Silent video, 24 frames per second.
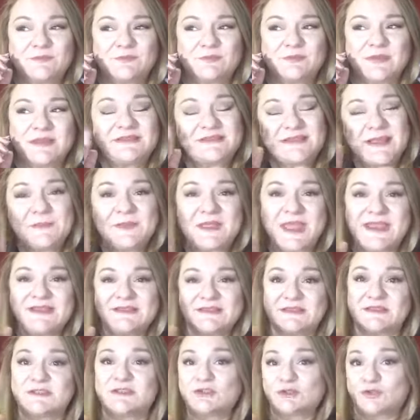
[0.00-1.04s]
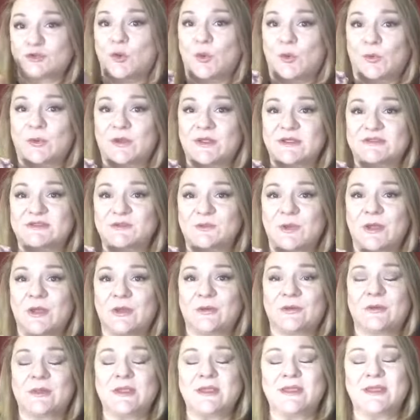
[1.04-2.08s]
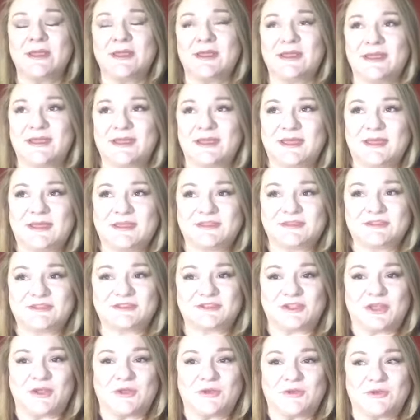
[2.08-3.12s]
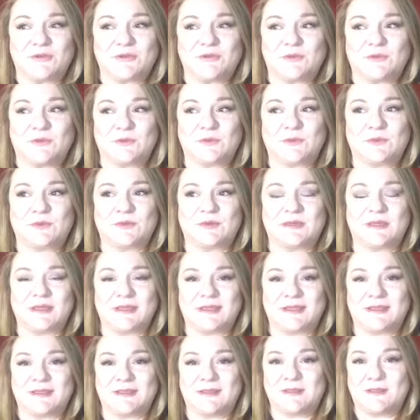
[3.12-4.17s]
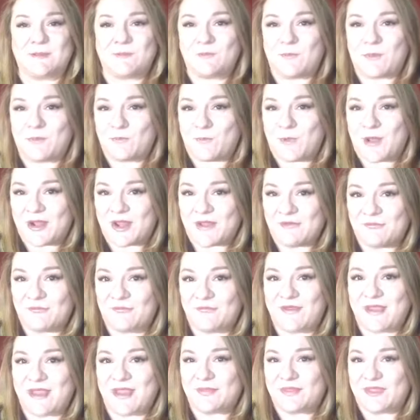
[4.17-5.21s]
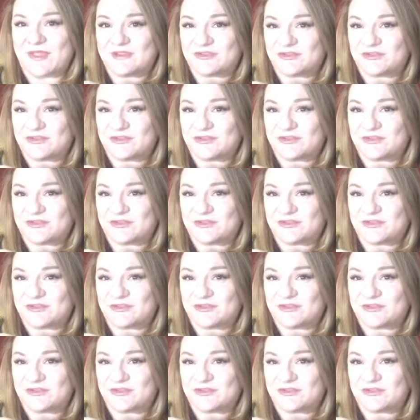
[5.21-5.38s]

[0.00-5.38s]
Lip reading: in some cases, sore as well. So what I've found that